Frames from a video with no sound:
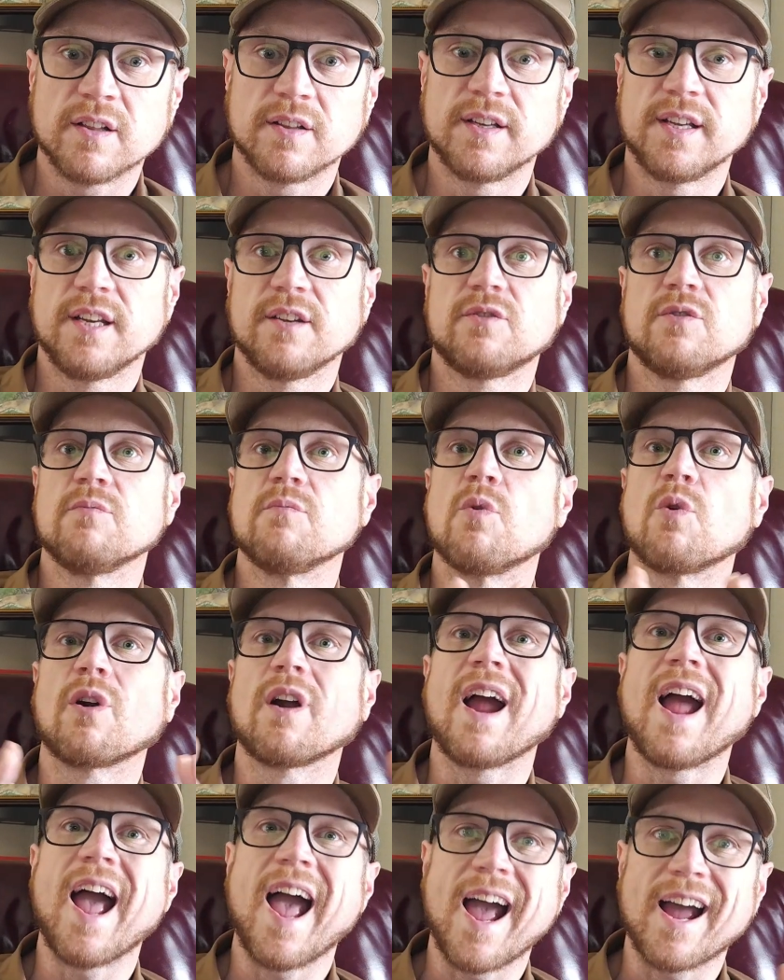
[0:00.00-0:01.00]
leading to
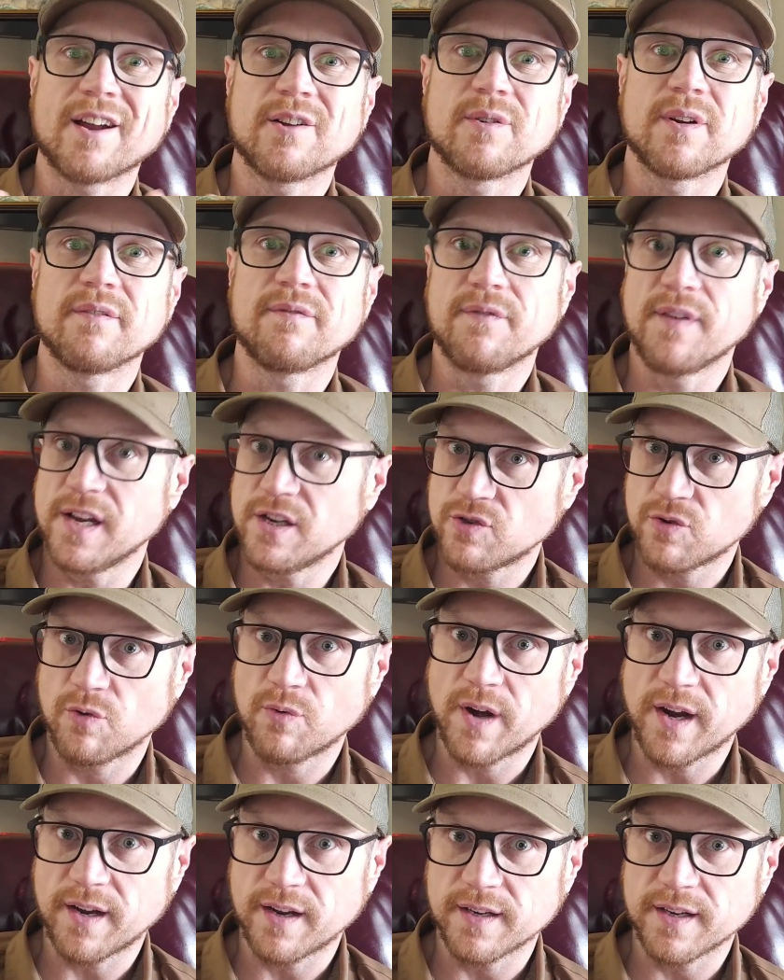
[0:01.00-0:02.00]
more accurate facial
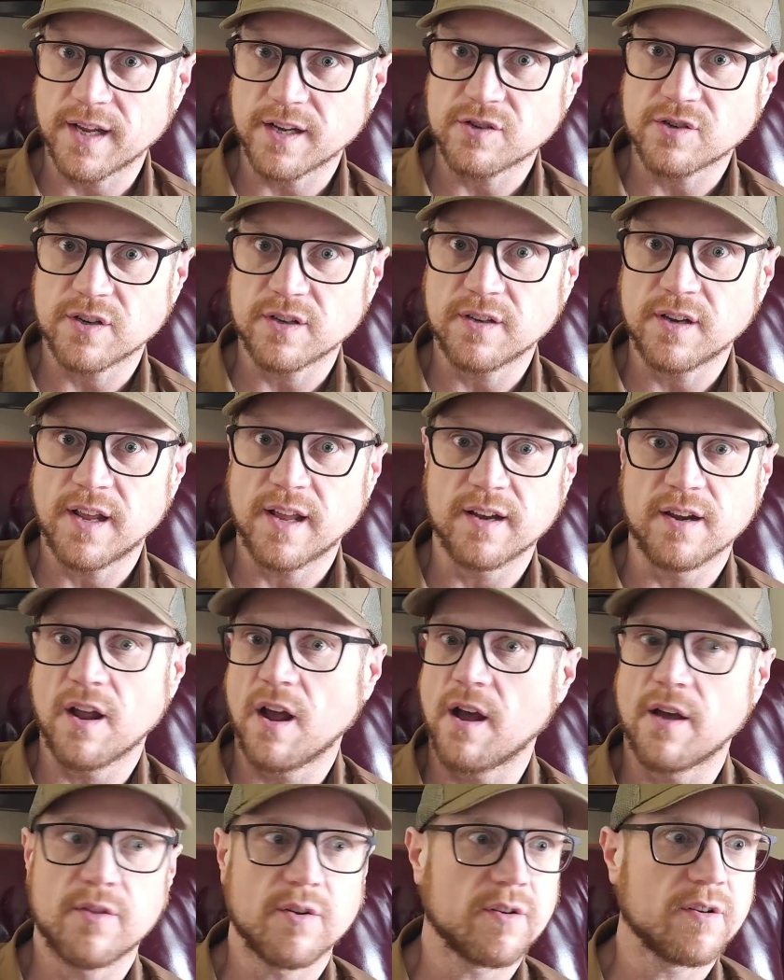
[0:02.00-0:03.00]
recognition and
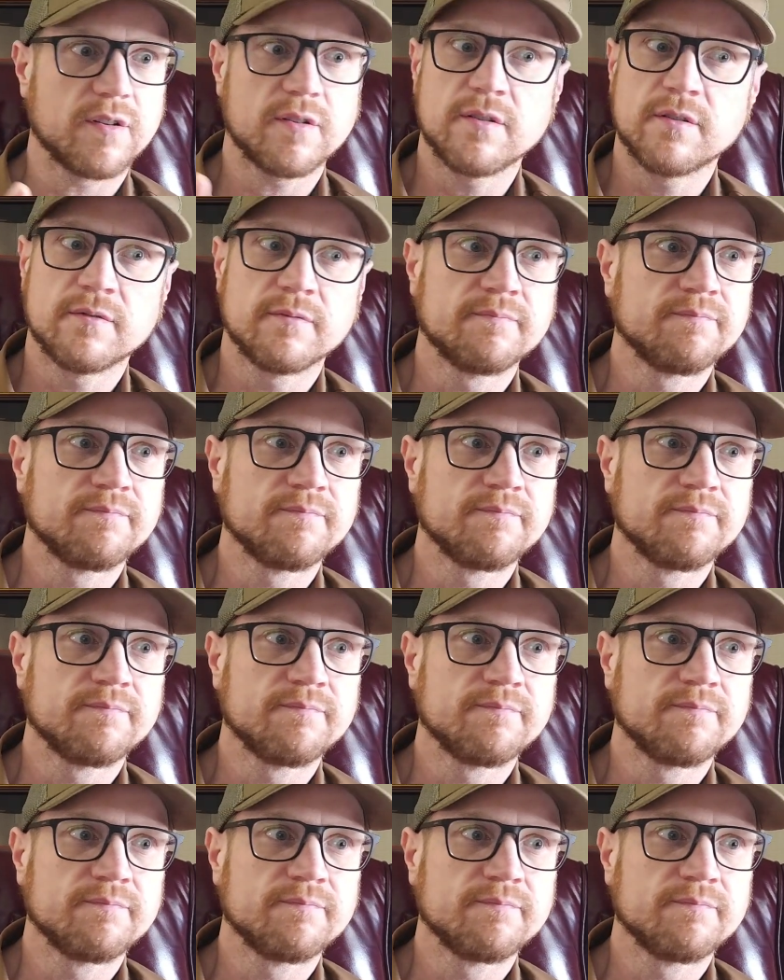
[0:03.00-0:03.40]
other